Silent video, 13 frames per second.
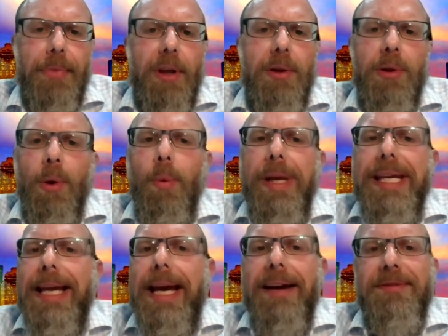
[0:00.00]
The
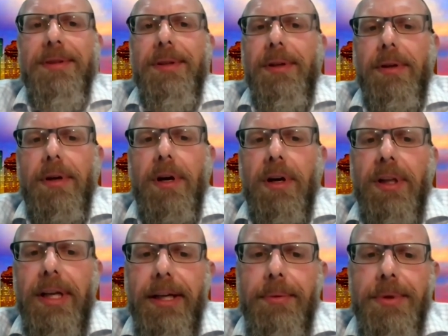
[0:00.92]
week after our
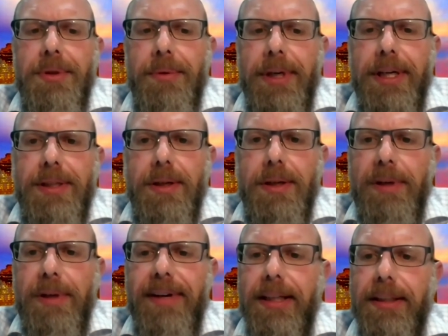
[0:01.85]
client was arrested, we
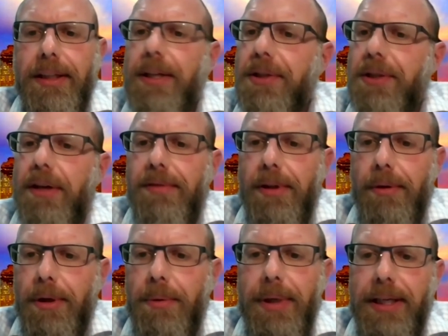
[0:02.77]
filed a discovery
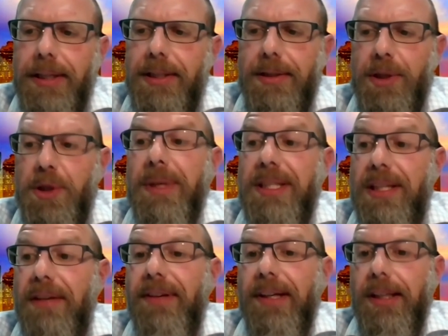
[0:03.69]
request,
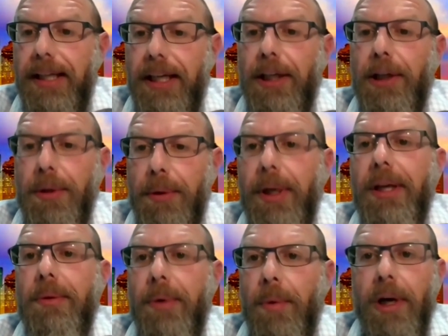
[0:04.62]
specifically
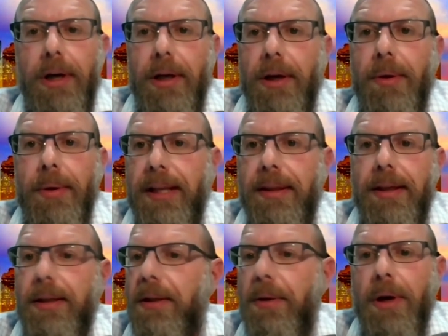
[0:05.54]
including, we want to know
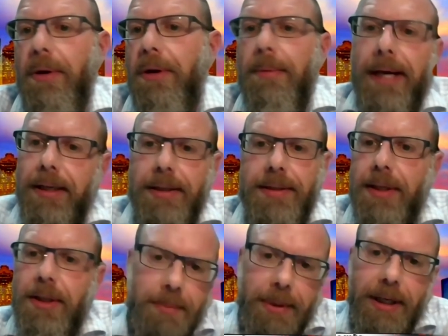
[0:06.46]
anything you know about his
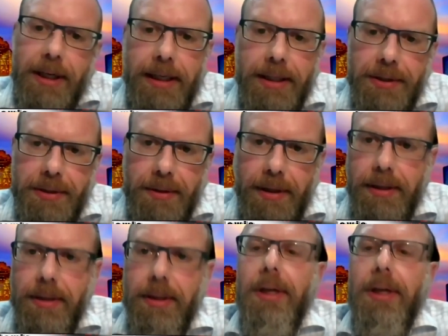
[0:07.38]
disciplinary history.